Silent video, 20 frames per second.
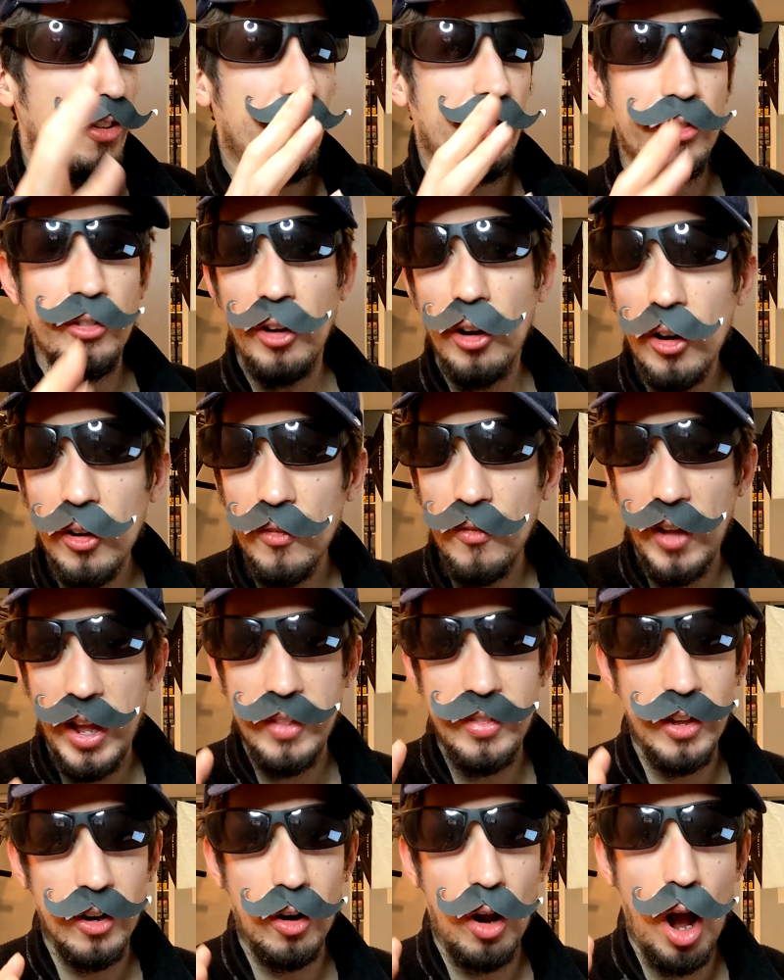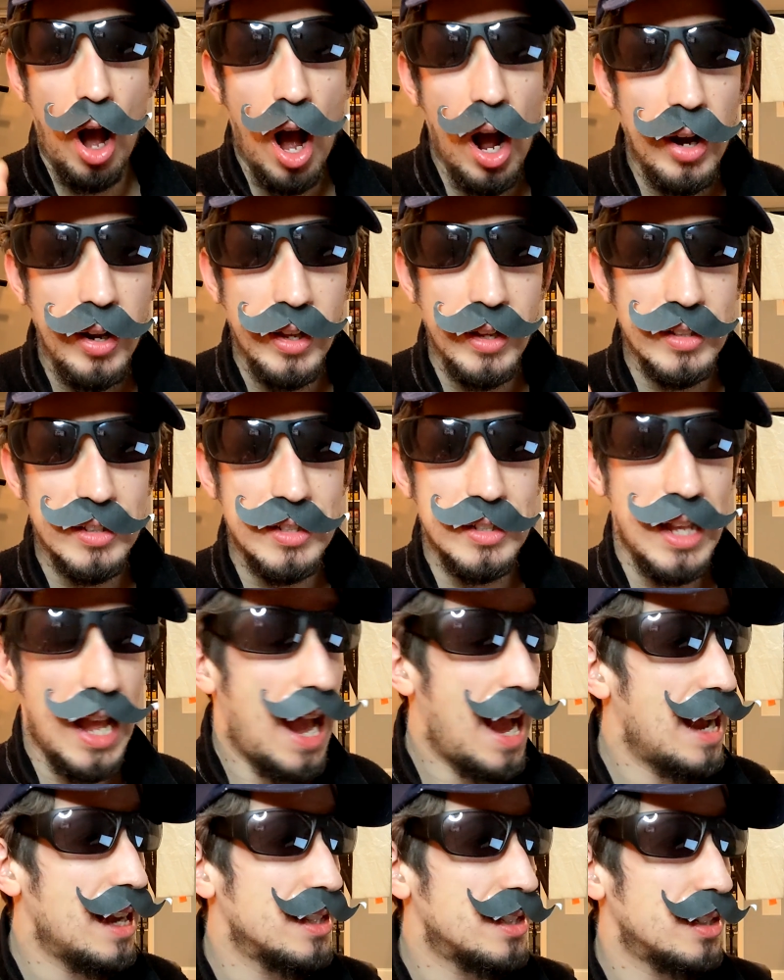surveyed their audience to
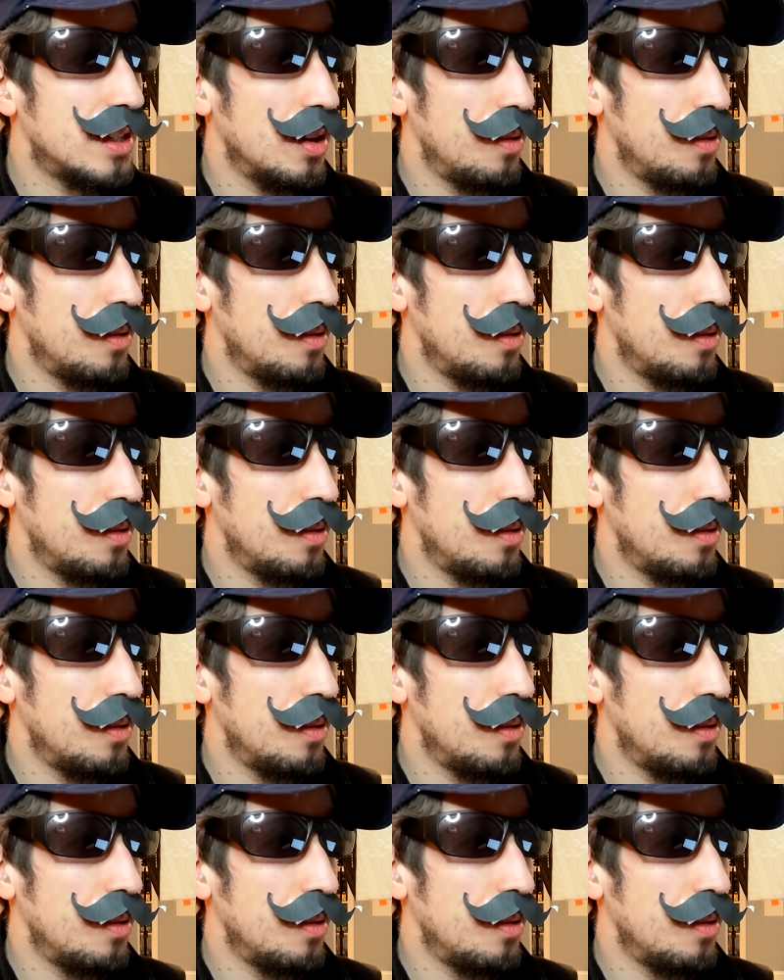ask